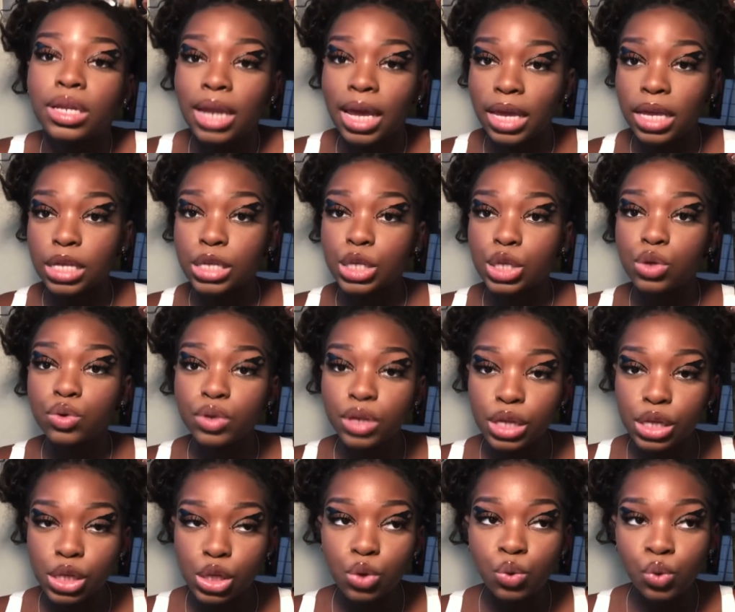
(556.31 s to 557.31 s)
Like, as soon
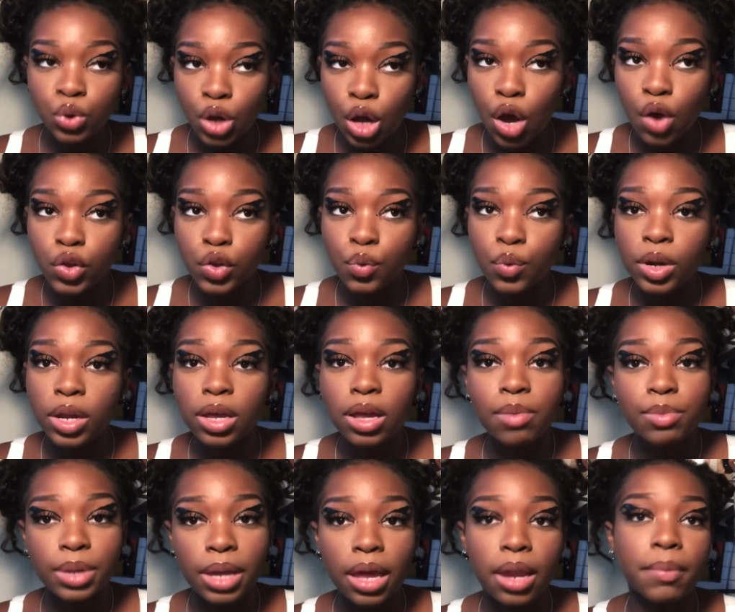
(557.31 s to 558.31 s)
as you know you want to
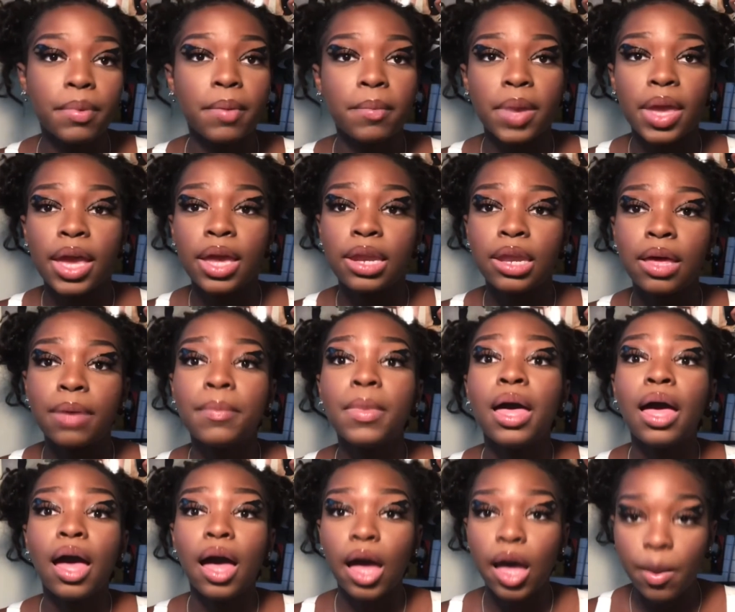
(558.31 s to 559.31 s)
come to Alabama A&M,
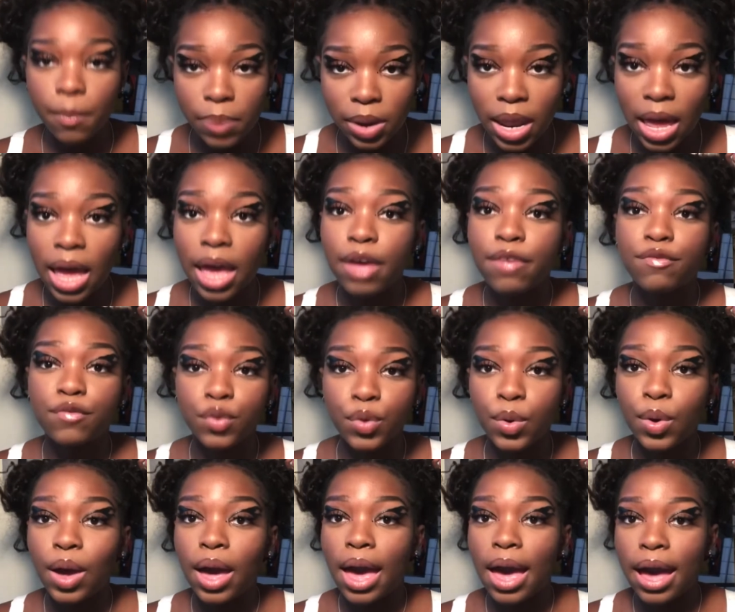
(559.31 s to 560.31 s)
apply
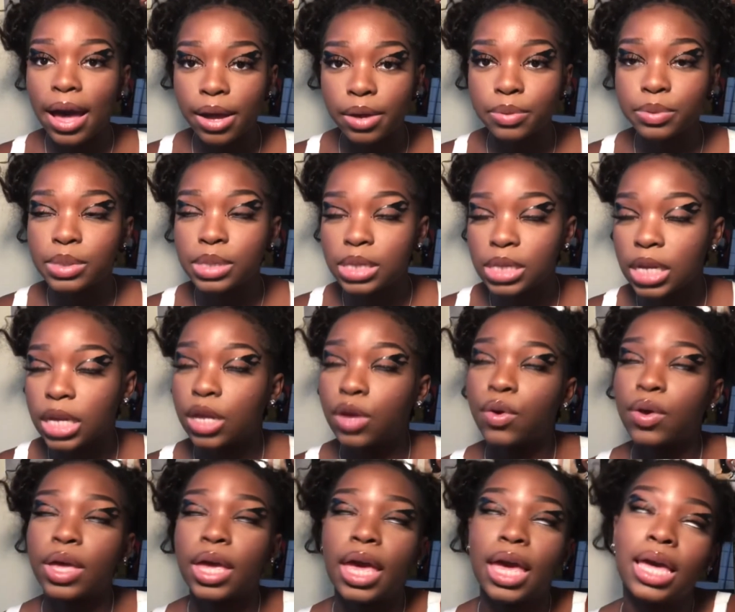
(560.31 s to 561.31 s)
for housing,
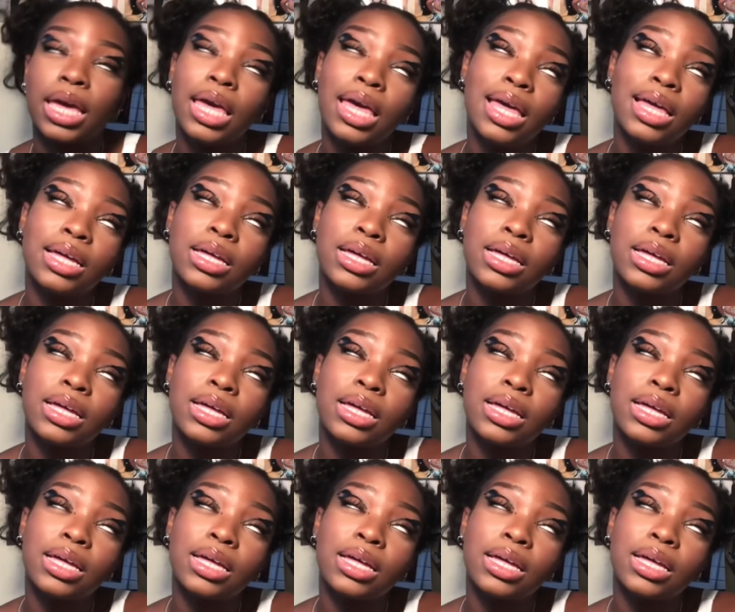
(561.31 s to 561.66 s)
okay?